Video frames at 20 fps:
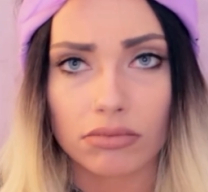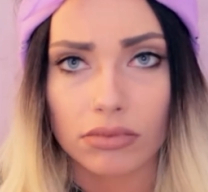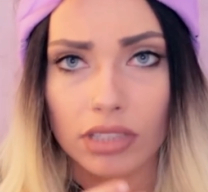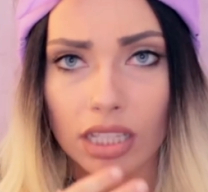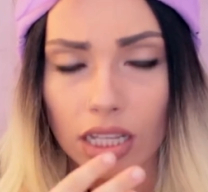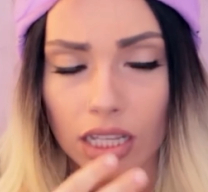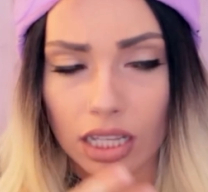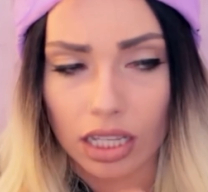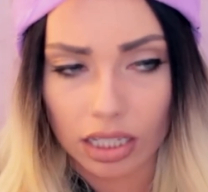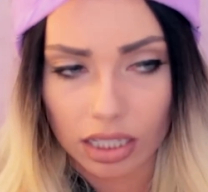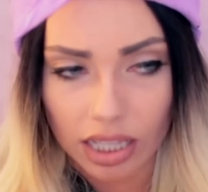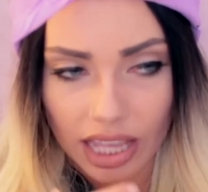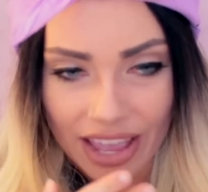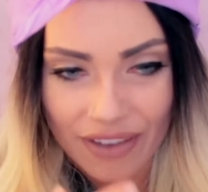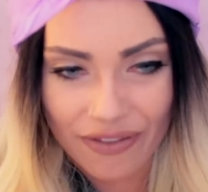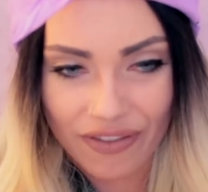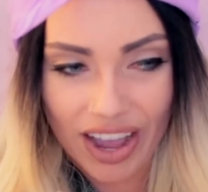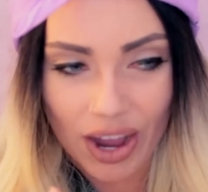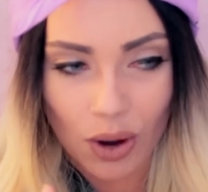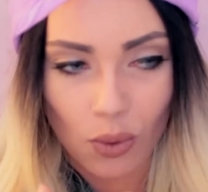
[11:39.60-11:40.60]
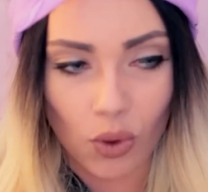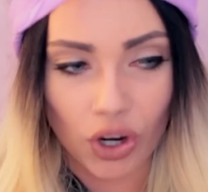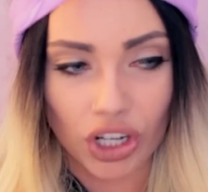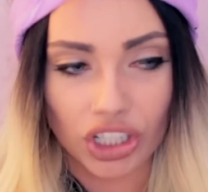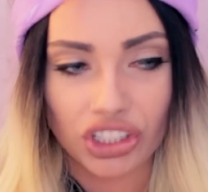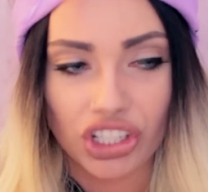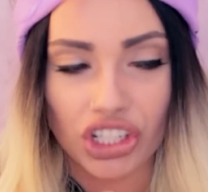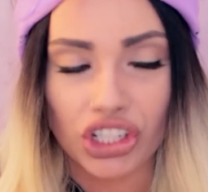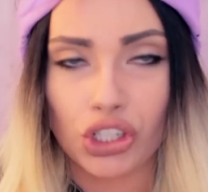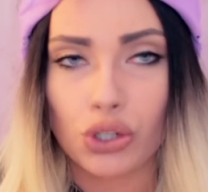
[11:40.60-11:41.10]
like if I
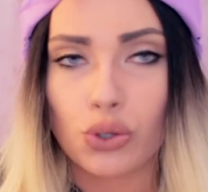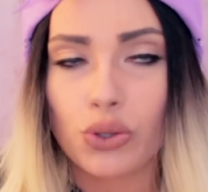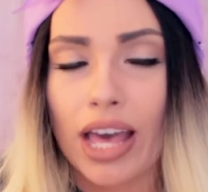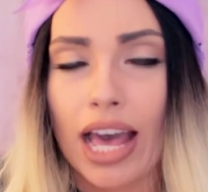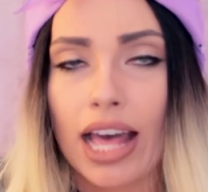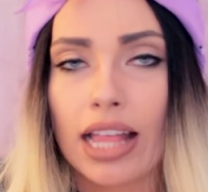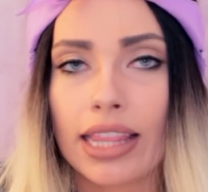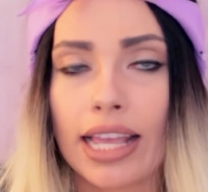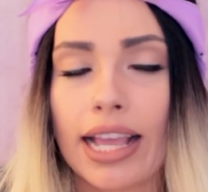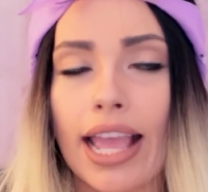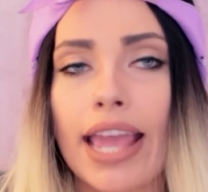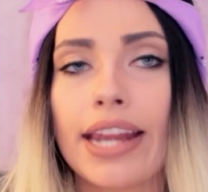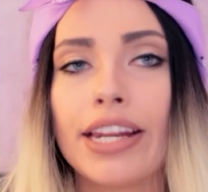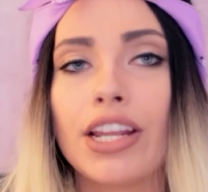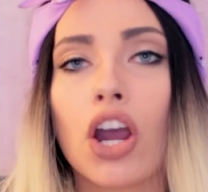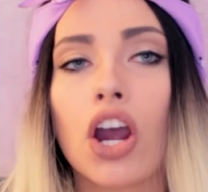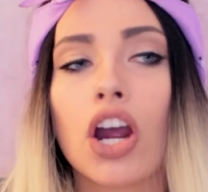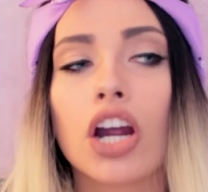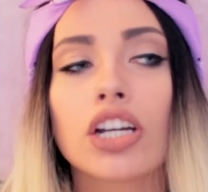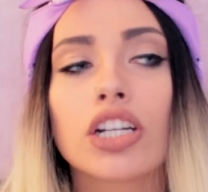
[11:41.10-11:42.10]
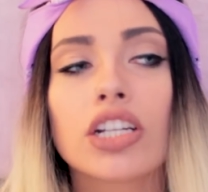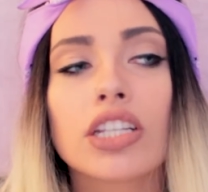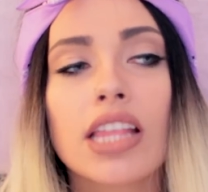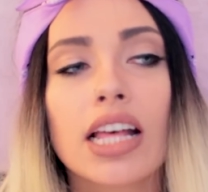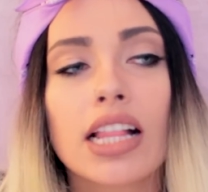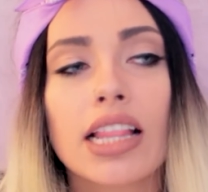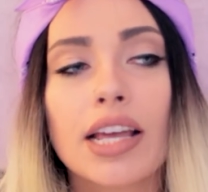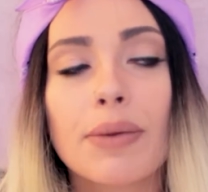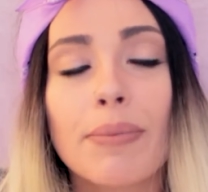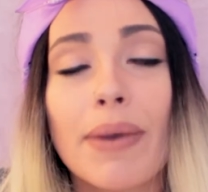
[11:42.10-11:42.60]
were to do that like any harder
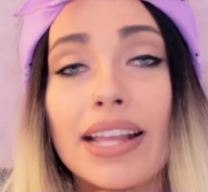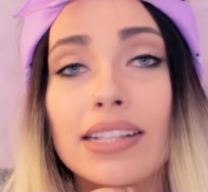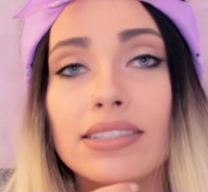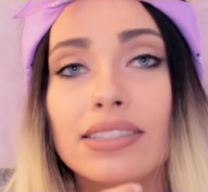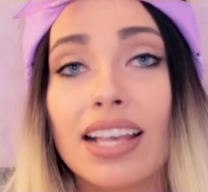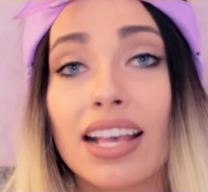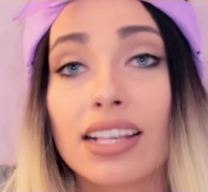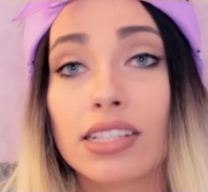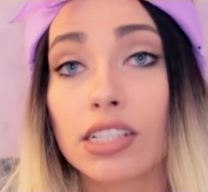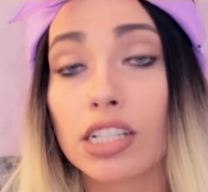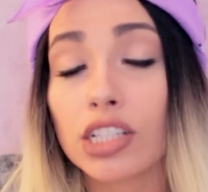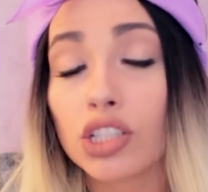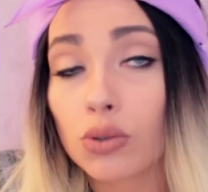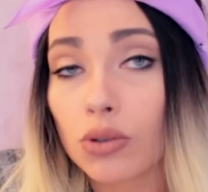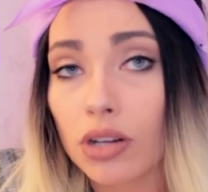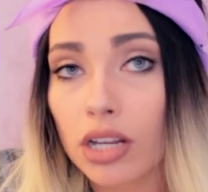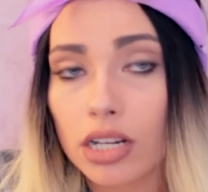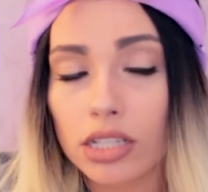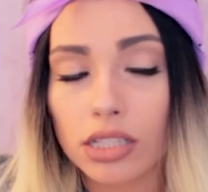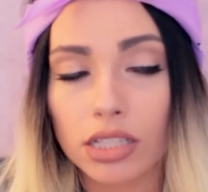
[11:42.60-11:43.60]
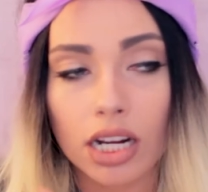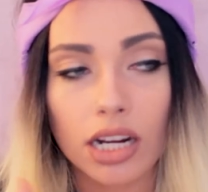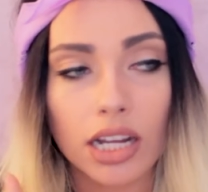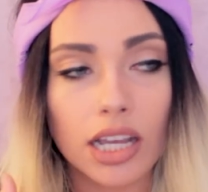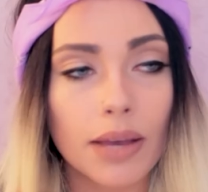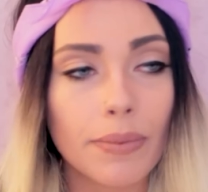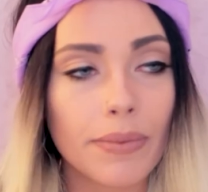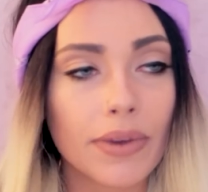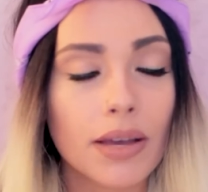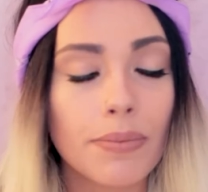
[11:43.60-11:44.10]
that like my intestines were gonna
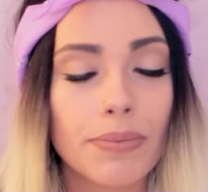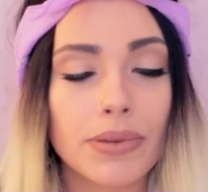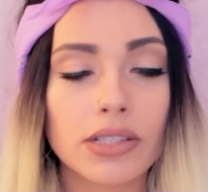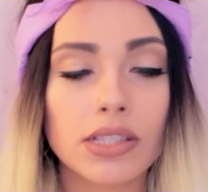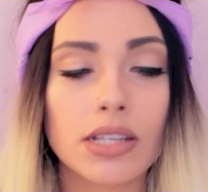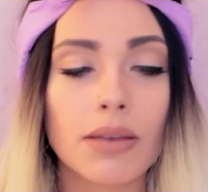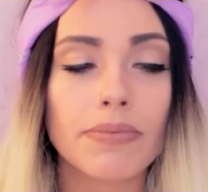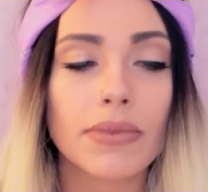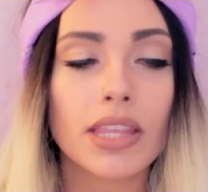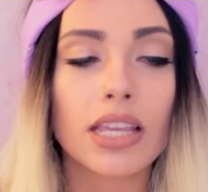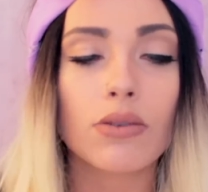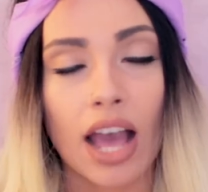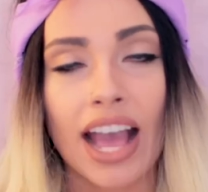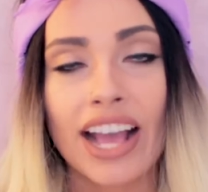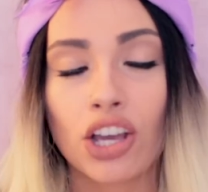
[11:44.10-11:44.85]
start coming up or something.